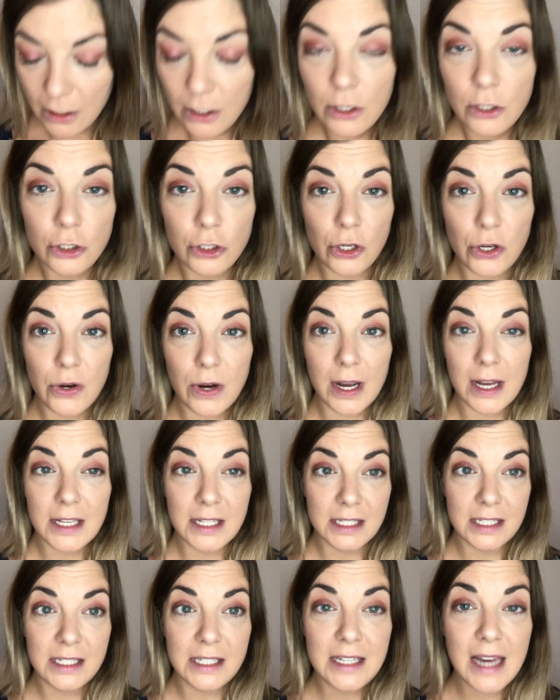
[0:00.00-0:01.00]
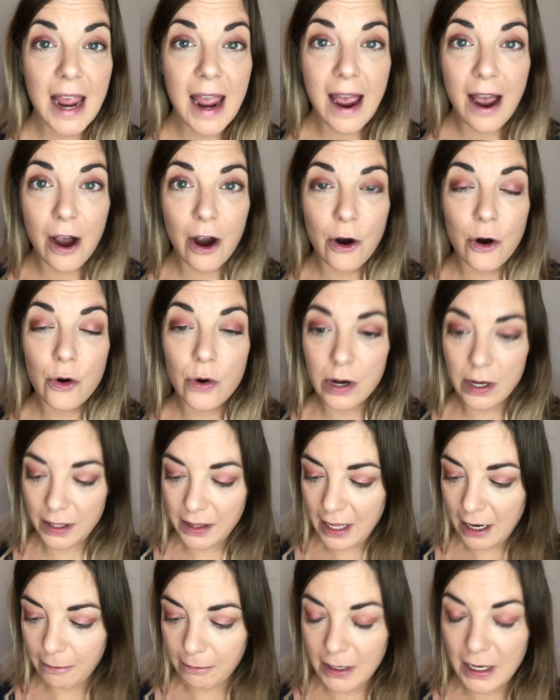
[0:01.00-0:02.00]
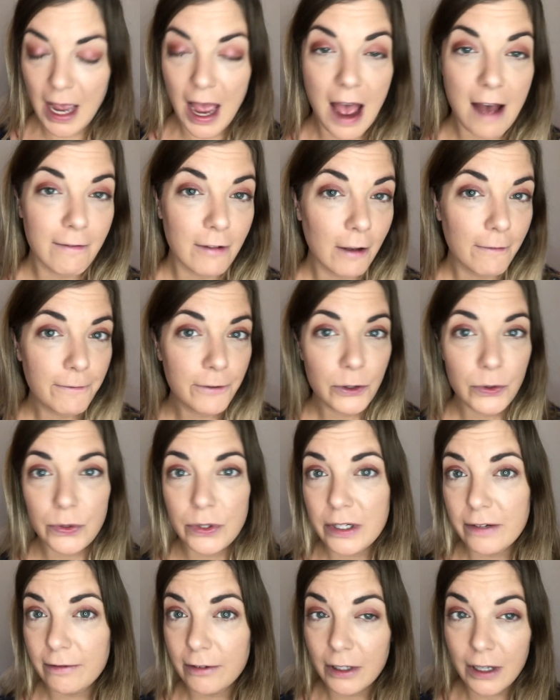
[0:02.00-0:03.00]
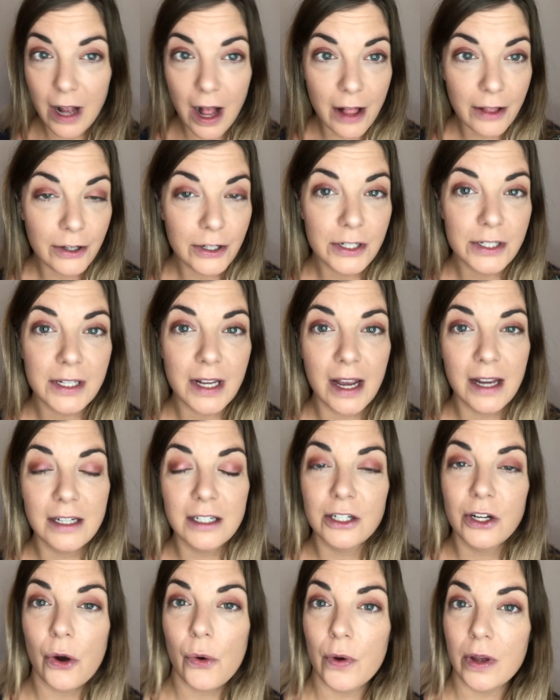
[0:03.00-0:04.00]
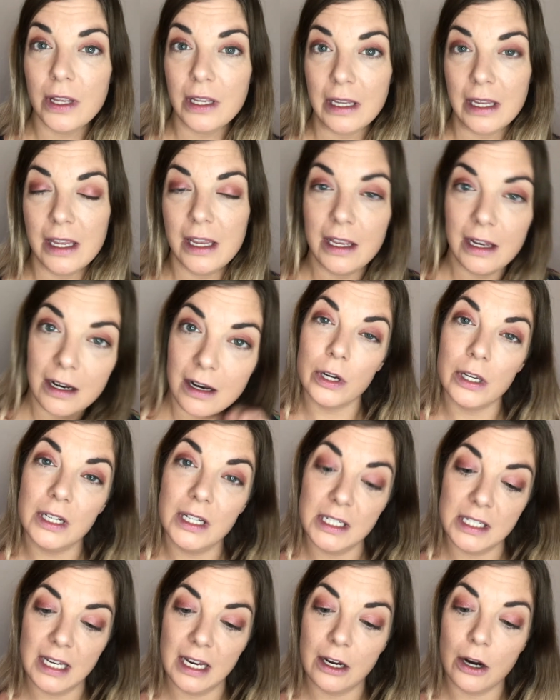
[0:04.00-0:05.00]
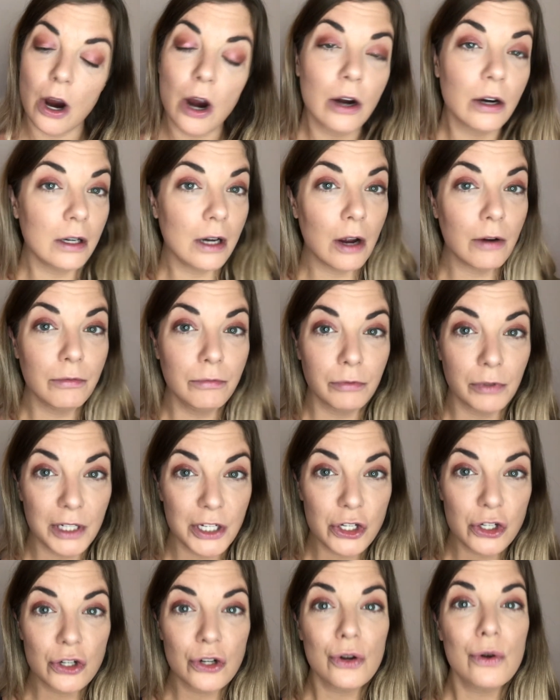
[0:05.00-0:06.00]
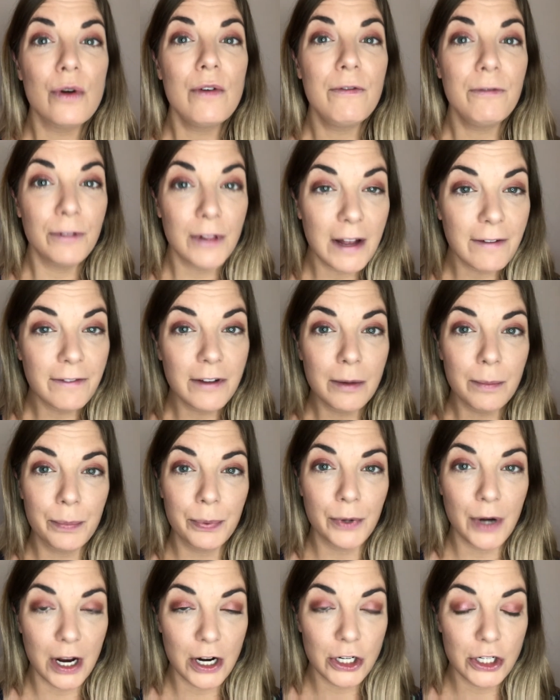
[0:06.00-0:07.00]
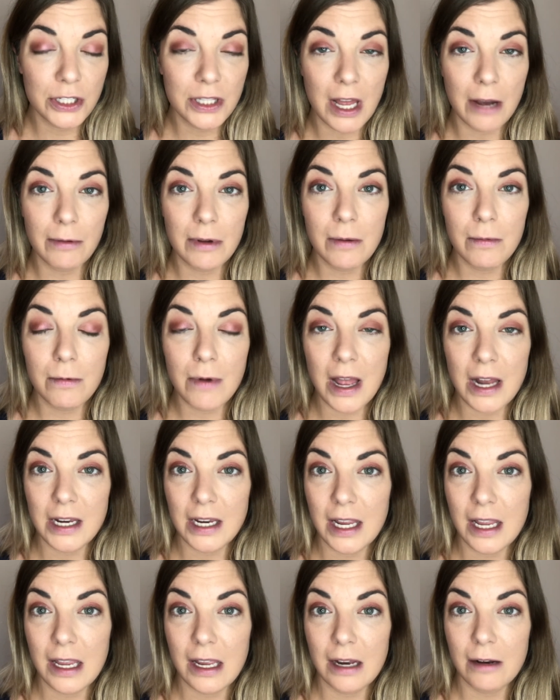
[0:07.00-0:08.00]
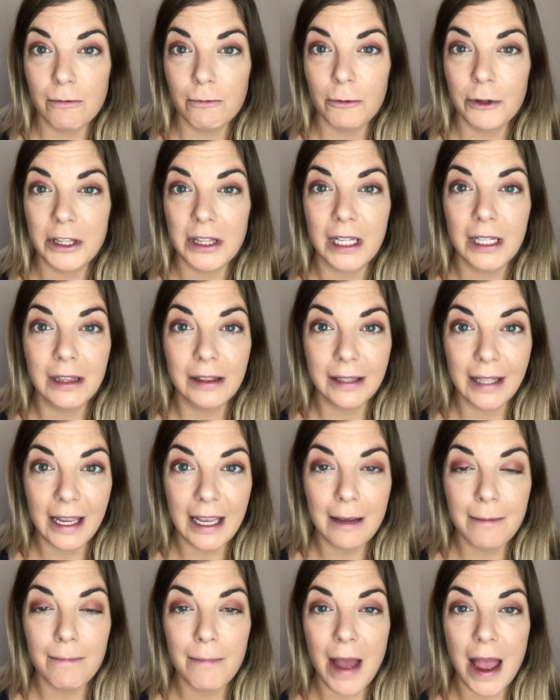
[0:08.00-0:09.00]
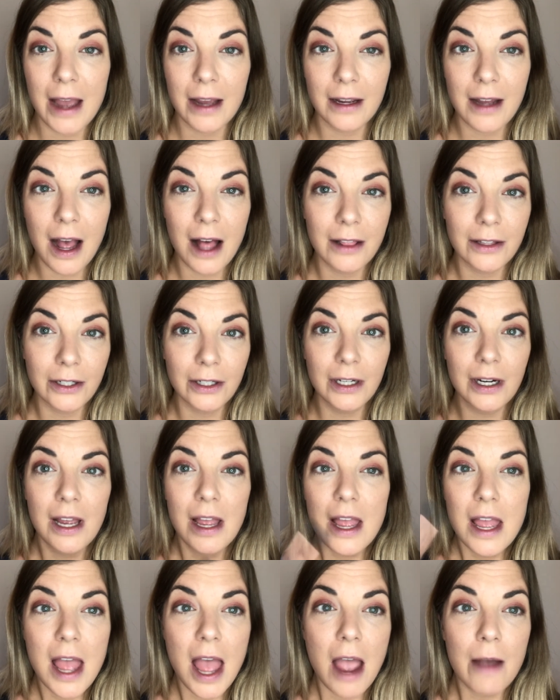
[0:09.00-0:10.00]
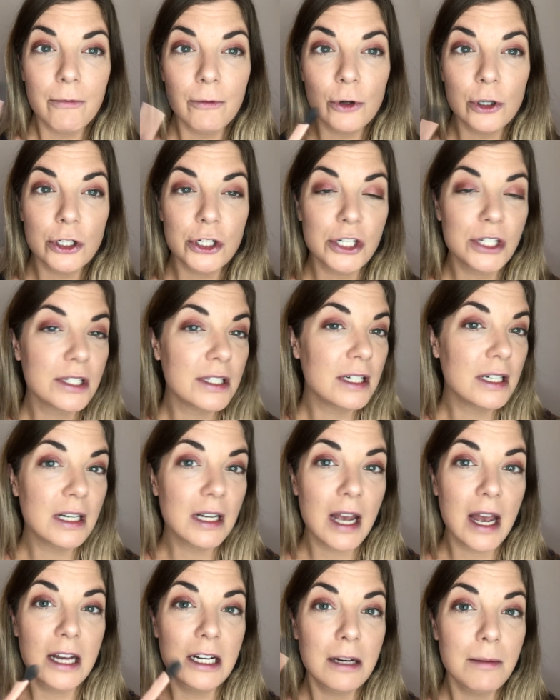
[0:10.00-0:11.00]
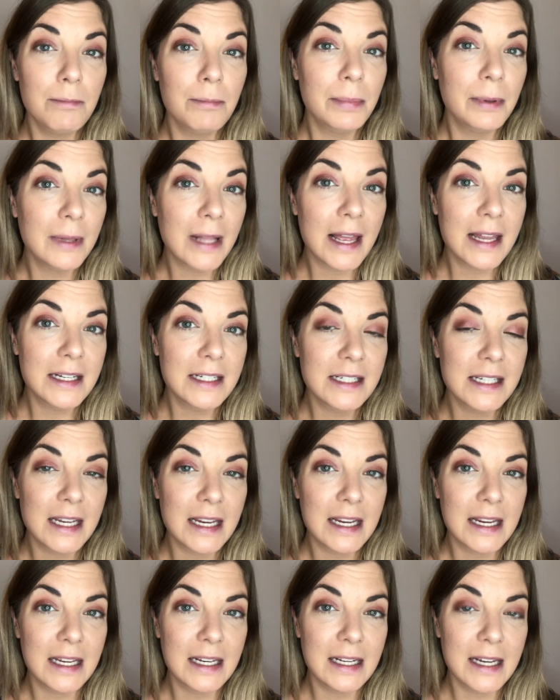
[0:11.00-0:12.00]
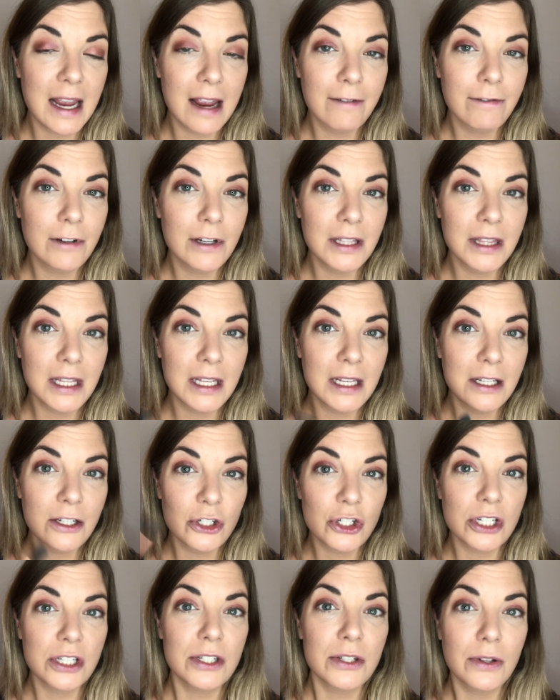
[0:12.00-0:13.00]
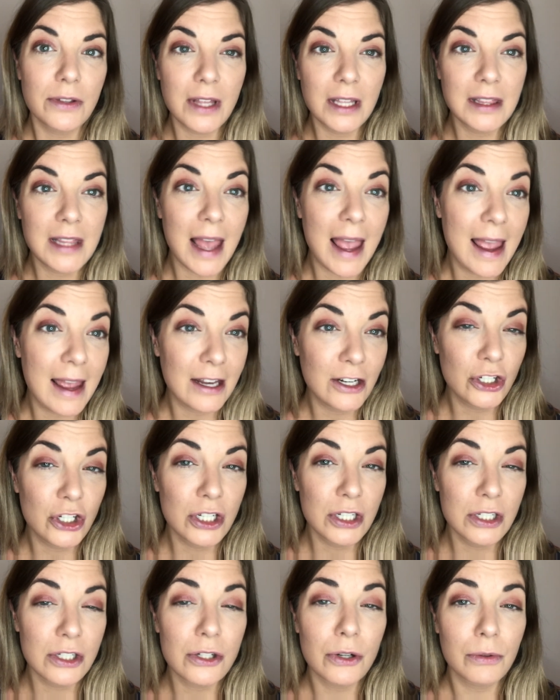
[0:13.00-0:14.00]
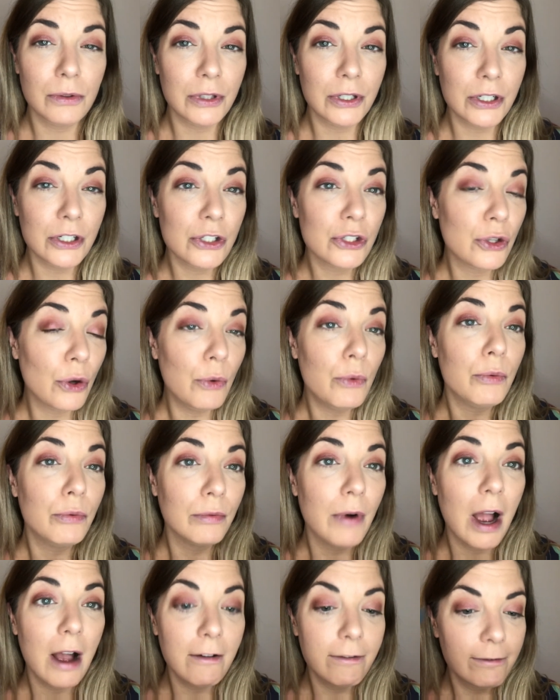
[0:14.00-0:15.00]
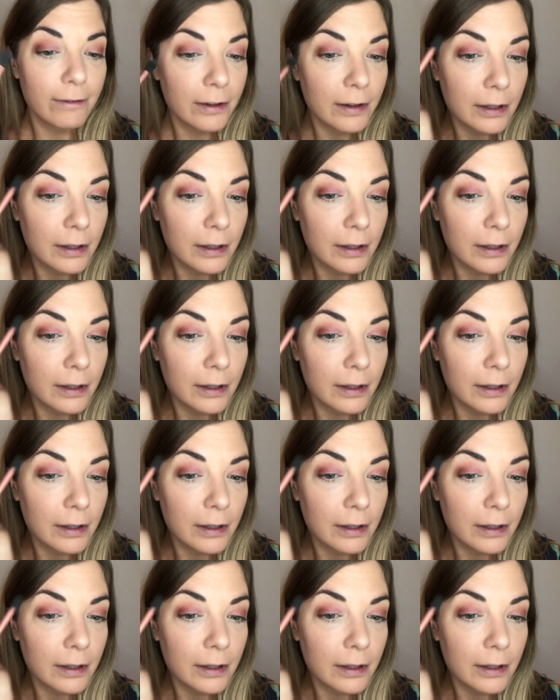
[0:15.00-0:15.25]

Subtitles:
So you guys, now that we have a few different colors kind of going in, we're gonna take our original fluffy brush that we went in with a light matte color, and we're just gonna kind of blend in everything just so that the edges don't look so rough.